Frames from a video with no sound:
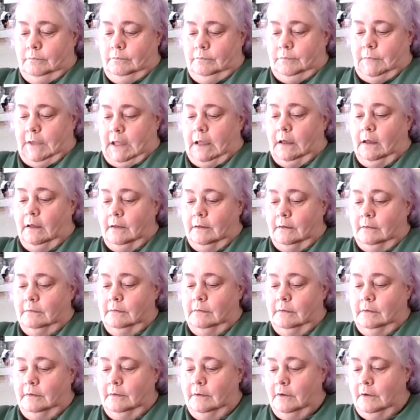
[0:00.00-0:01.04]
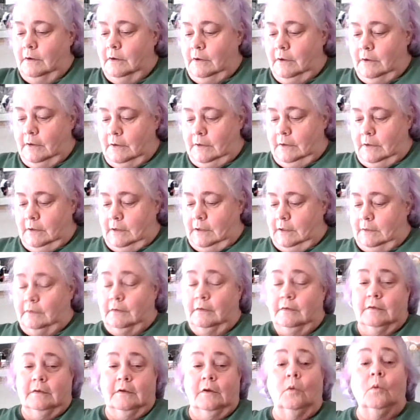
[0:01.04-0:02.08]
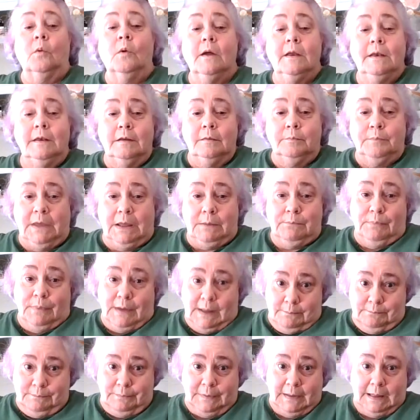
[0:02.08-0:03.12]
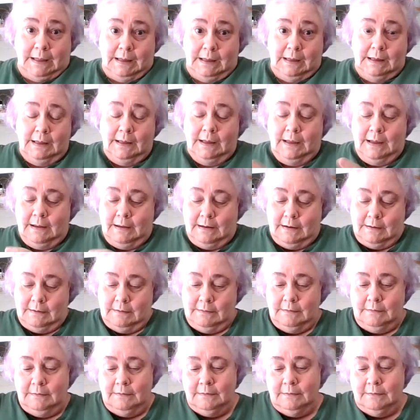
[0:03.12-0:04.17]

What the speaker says: because it's going to be bumpy, and